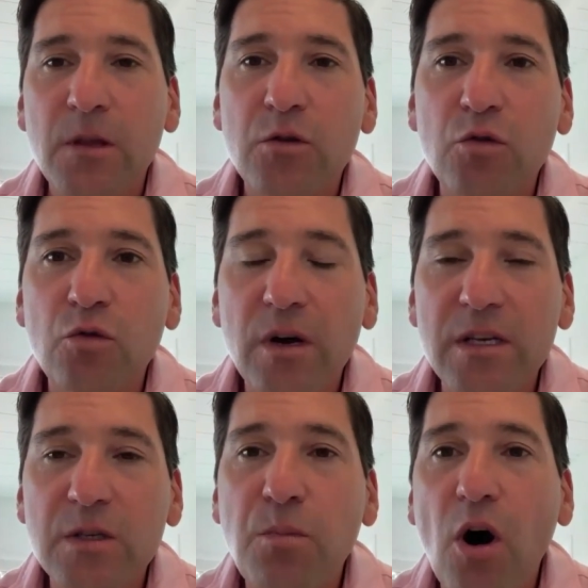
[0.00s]
to
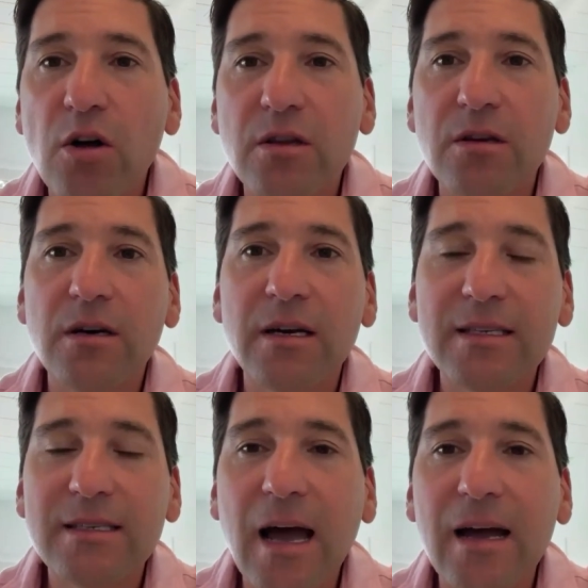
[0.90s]
spot
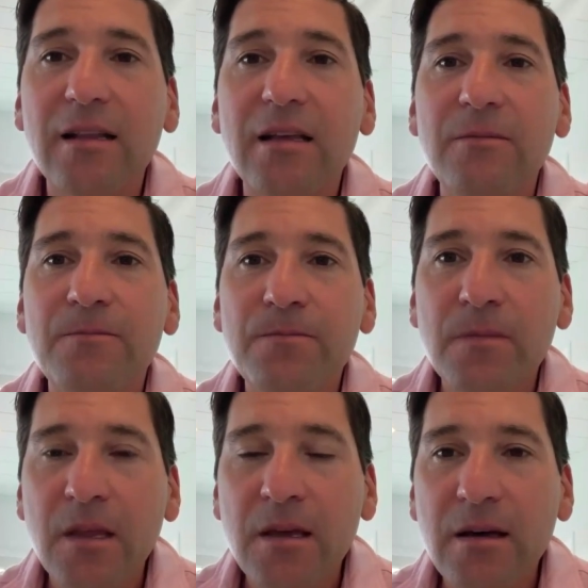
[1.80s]
exactly
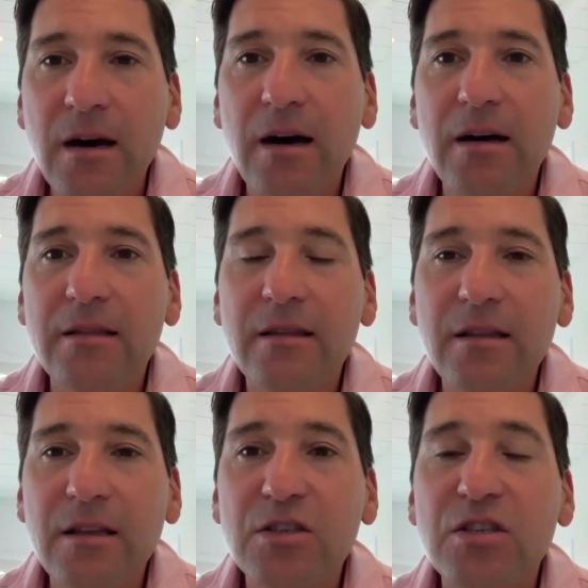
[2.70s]

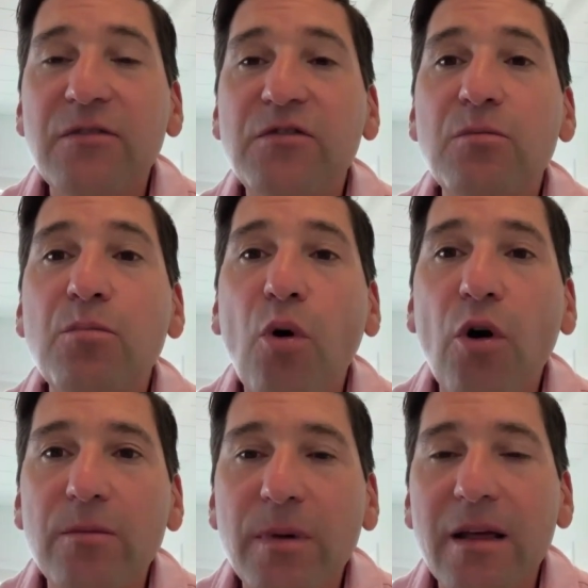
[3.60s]
the shifting
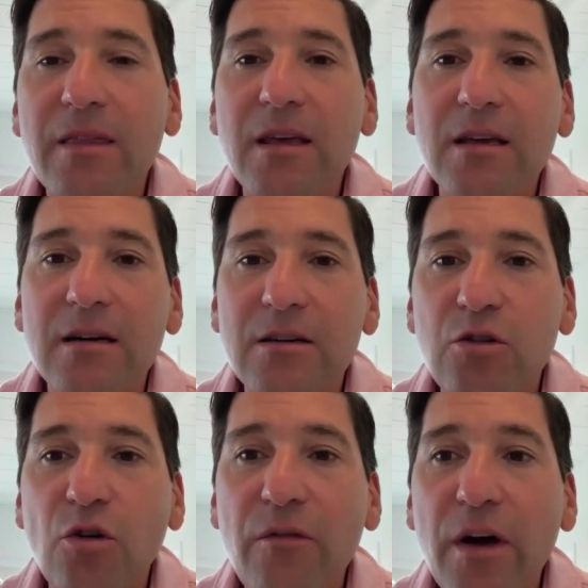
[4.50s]
point. But I think
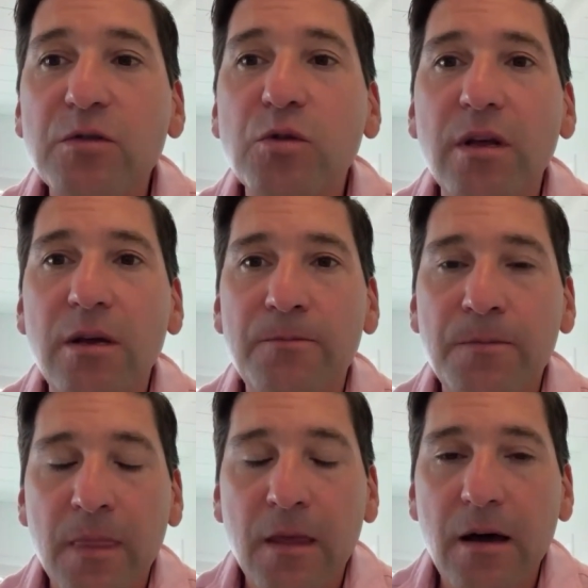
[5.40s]
eventually
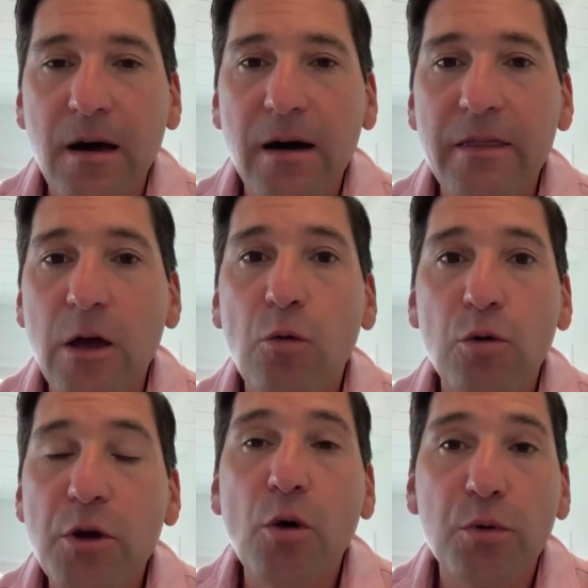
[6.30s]
there
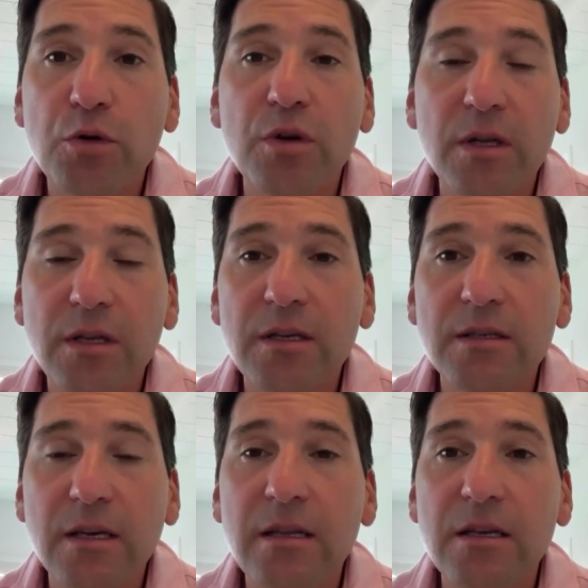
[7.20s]
will be
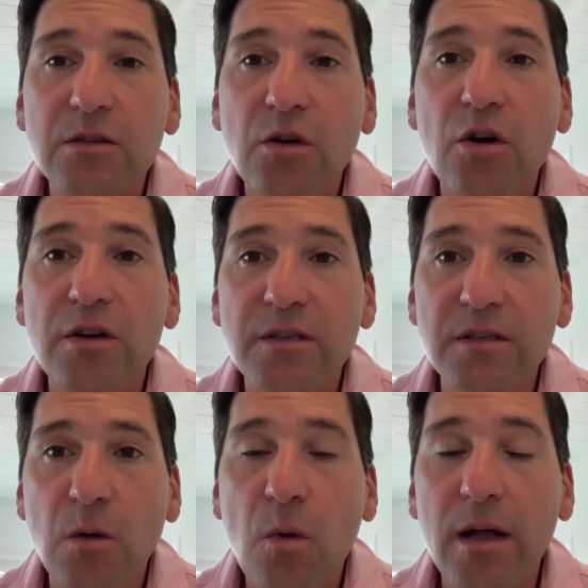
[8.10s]
opportunities in these
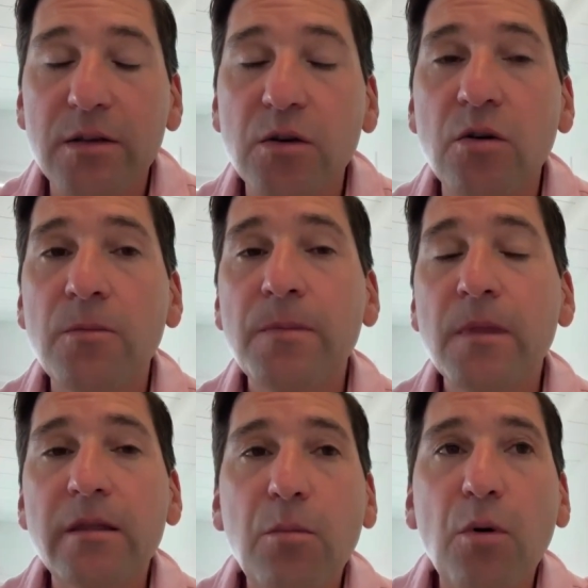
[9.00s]
currencies as well. So
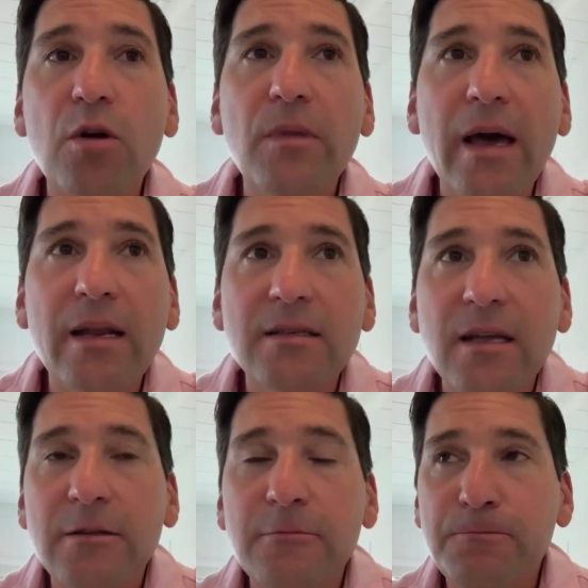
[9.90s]
the bottom line is
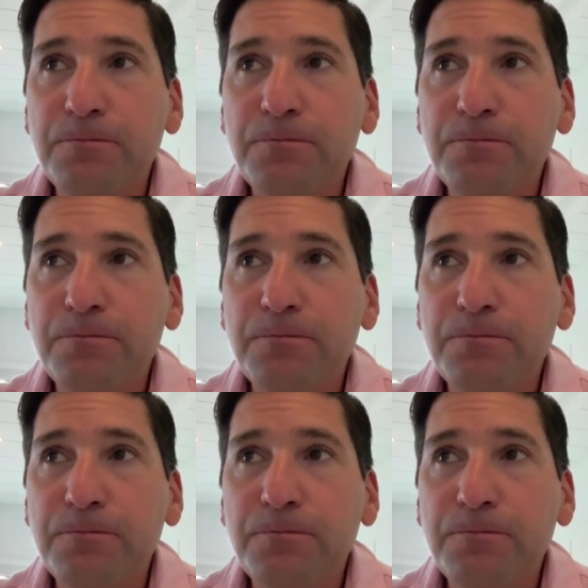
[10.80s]
that